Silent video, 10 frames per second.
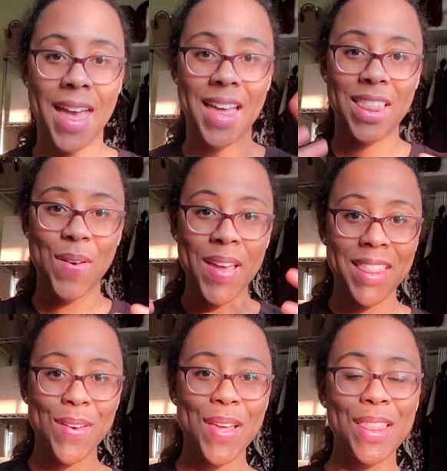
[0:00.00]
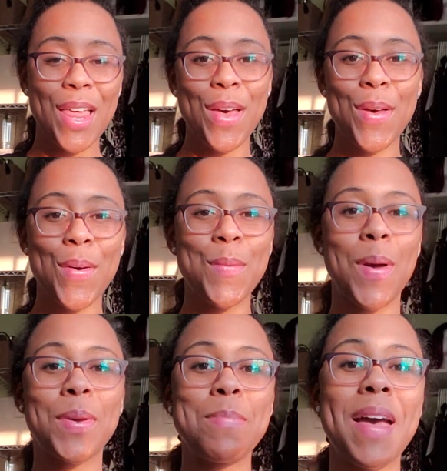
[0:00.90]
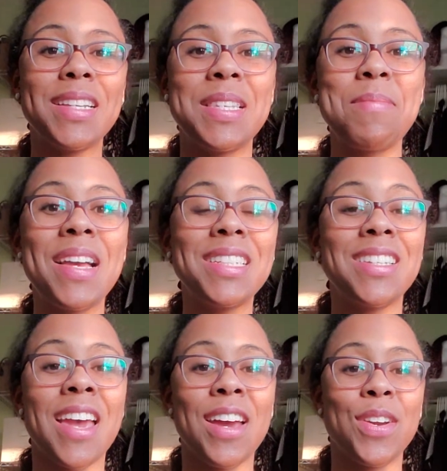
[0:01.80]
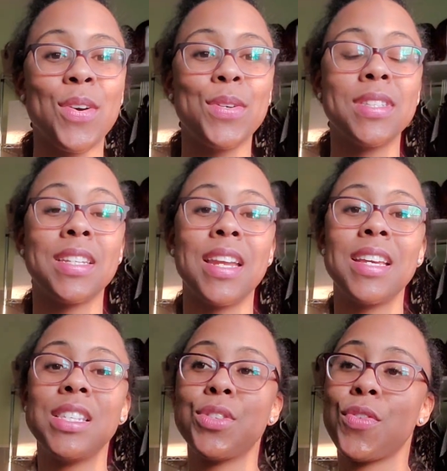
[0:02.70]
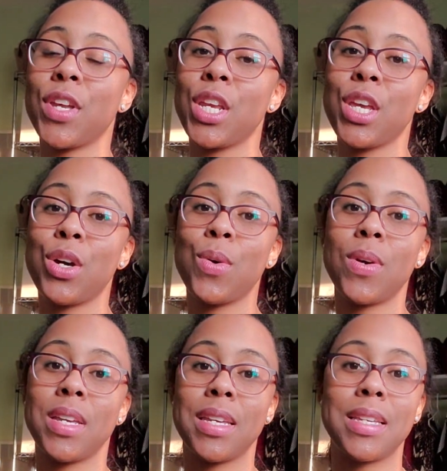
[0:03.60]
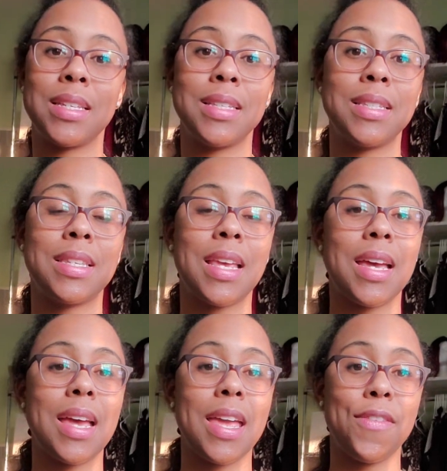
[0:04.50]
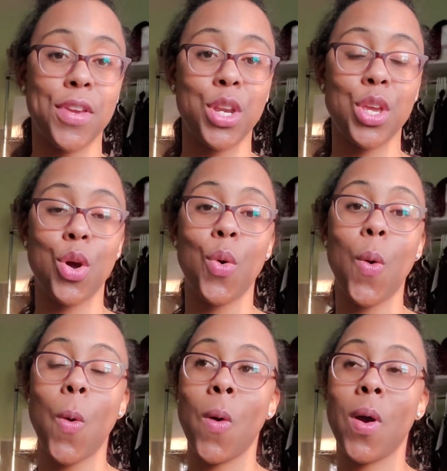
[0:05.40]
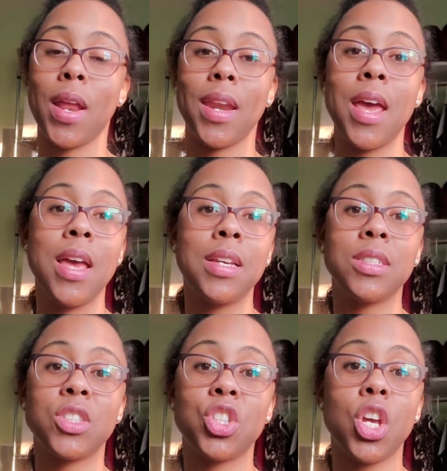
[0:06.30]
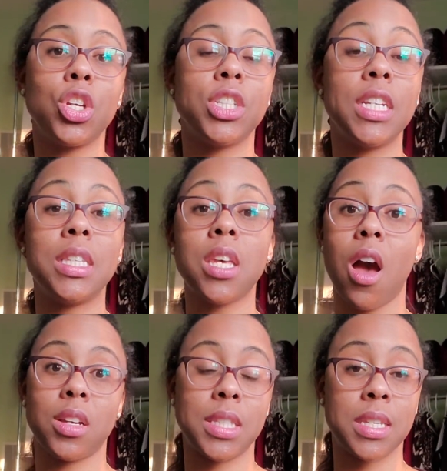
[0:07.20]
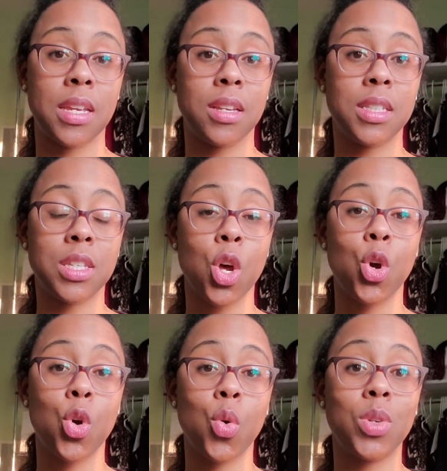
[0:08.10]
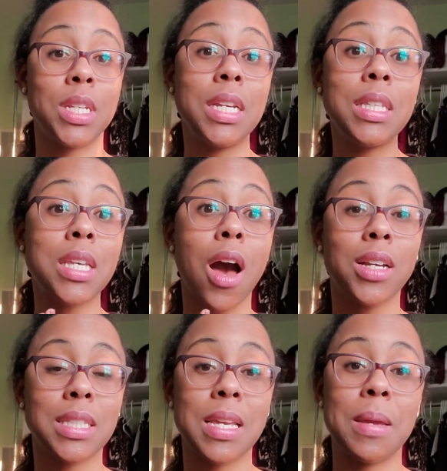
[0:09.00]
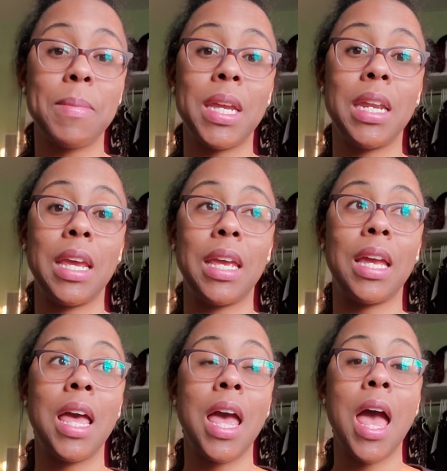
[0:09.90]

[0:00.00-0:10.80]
Hello, welcome back to my channel. Today's video is a video on detoxing. So detoxing meaning,